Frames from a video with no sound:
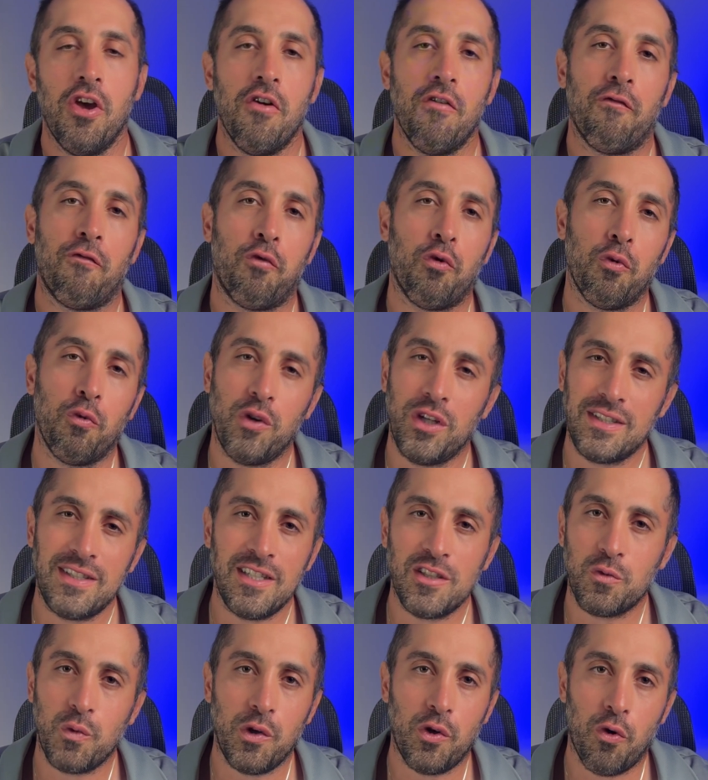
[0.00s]
For
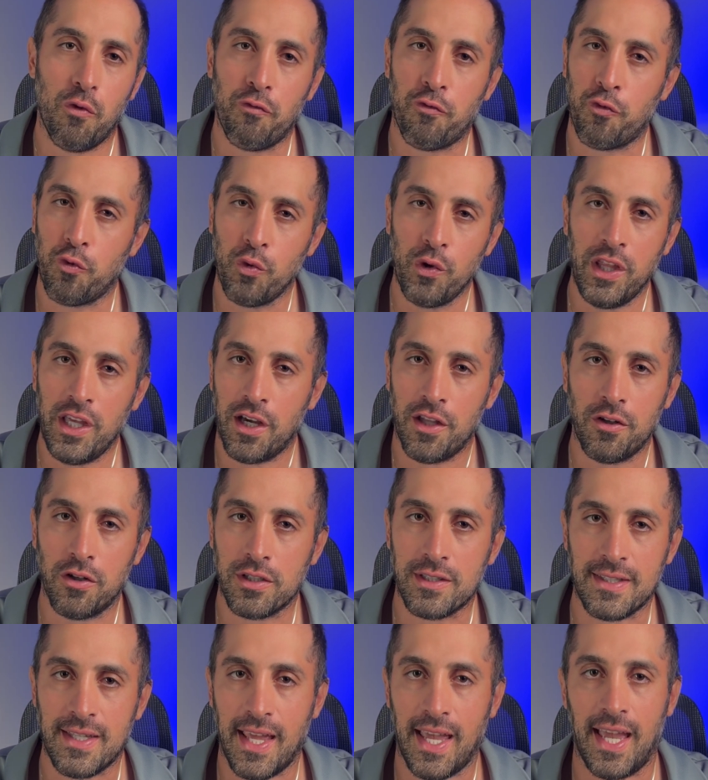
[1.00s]
reasons we don't fully
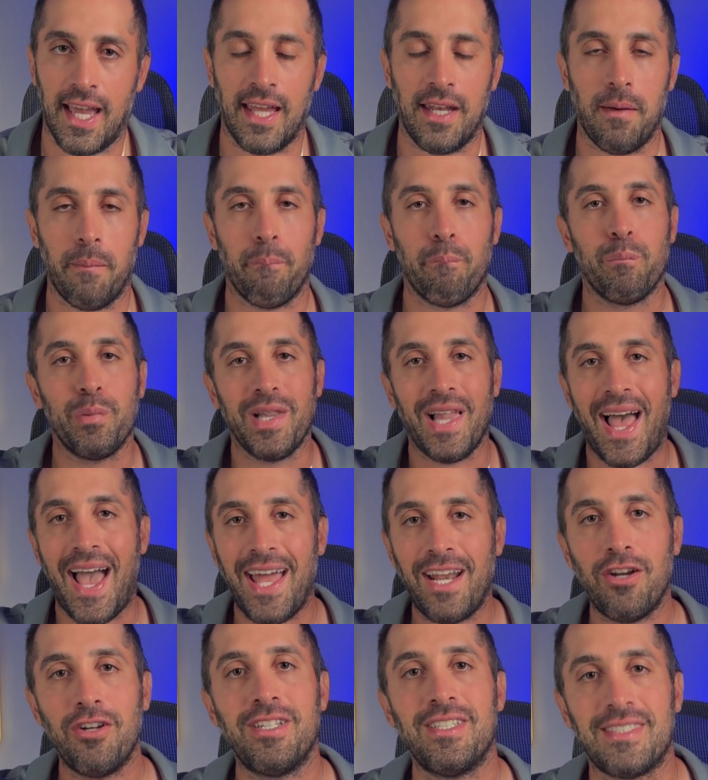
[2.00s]
understand,
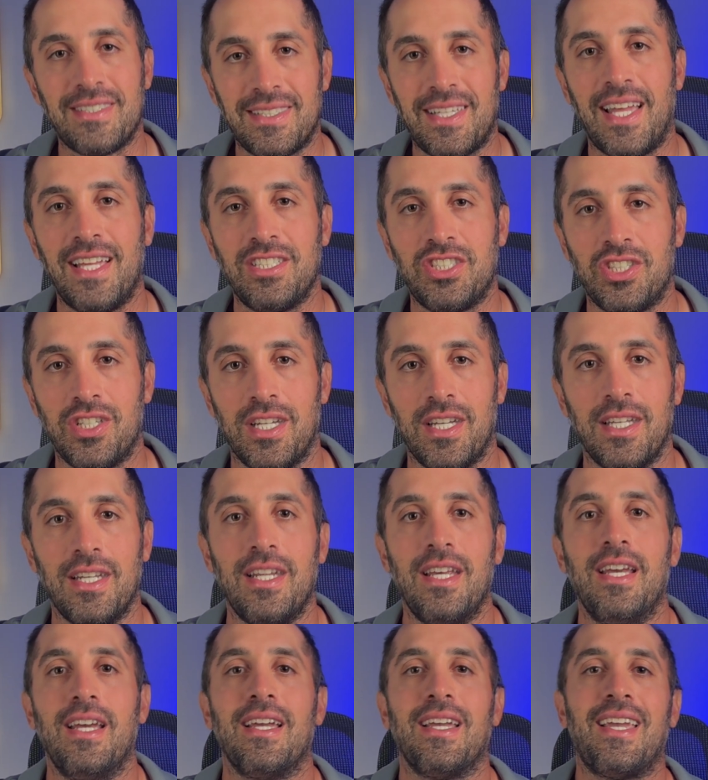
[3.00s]
bladder distension
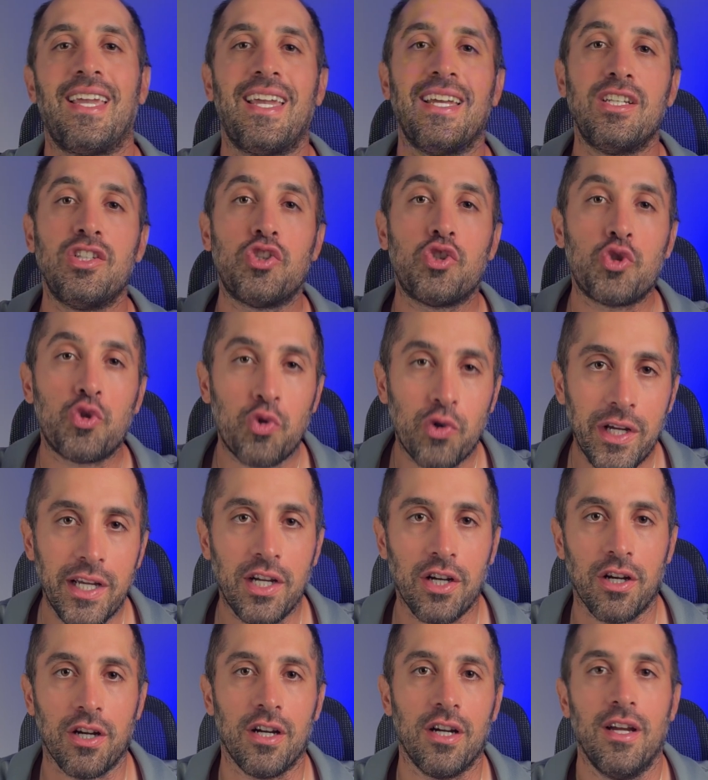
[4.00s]
can
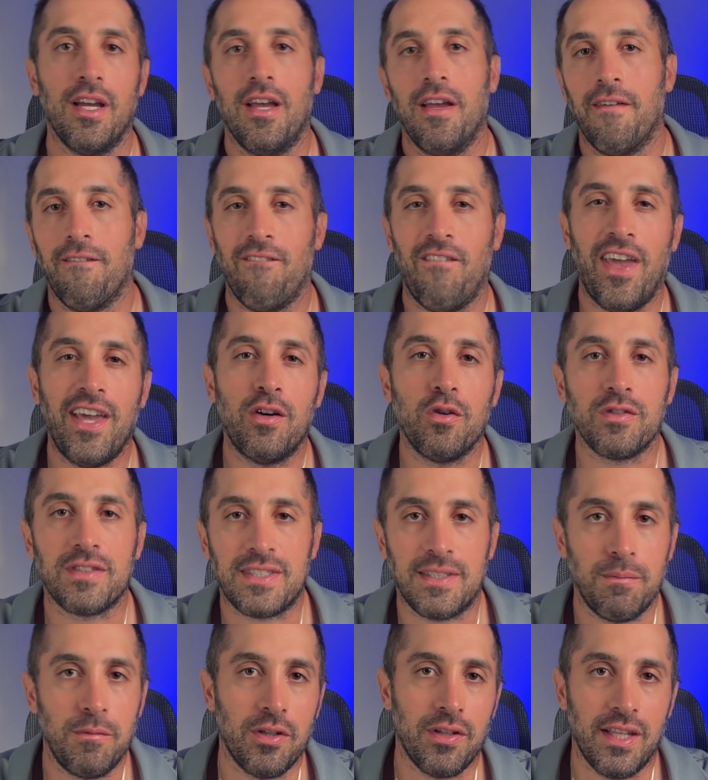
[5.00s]
trigger vagal
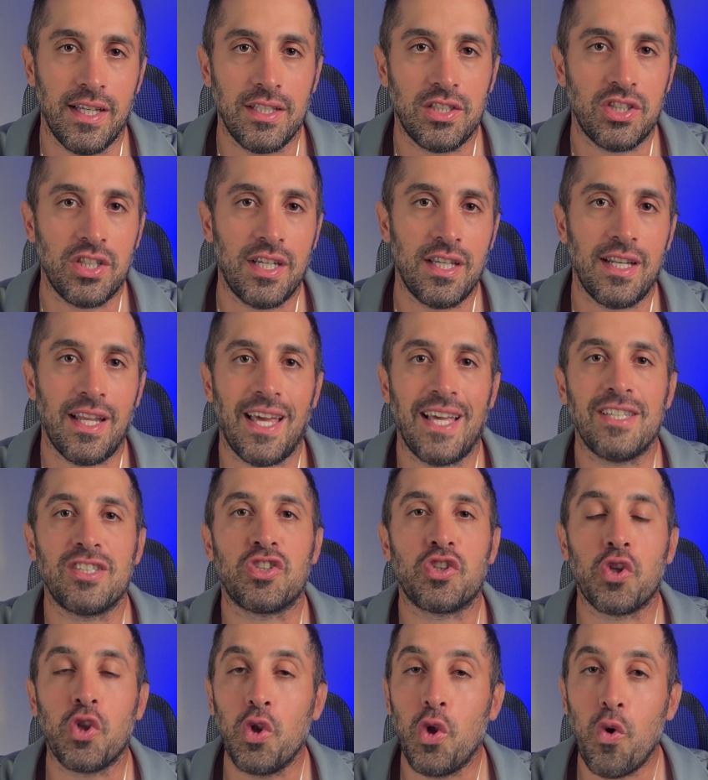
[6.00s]
stimulation and
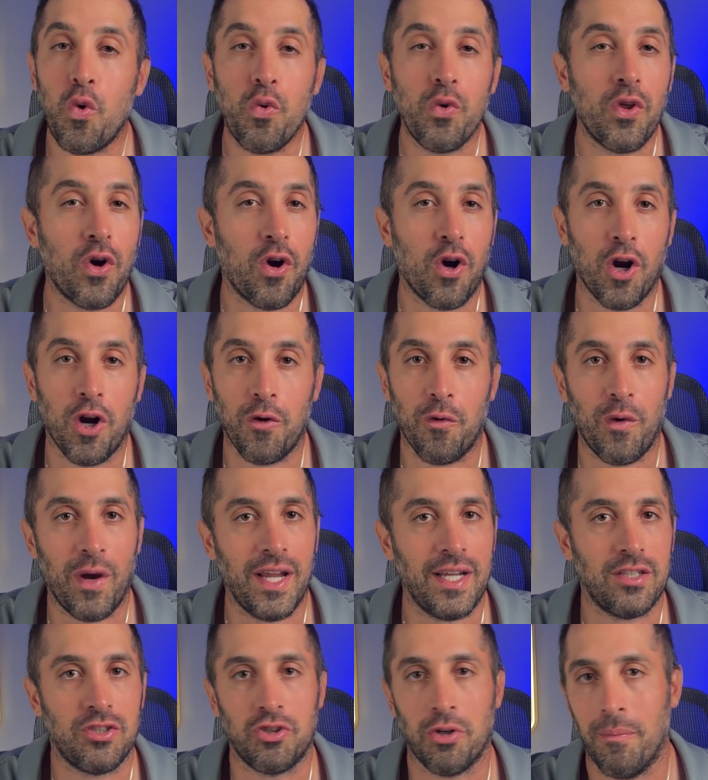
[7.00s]
slow the heart
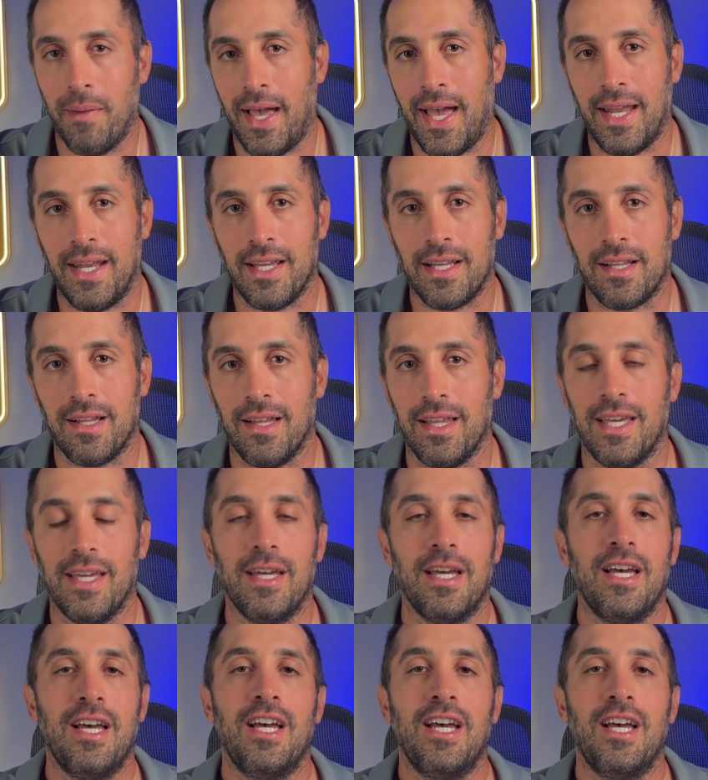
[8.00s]
rate dramatically.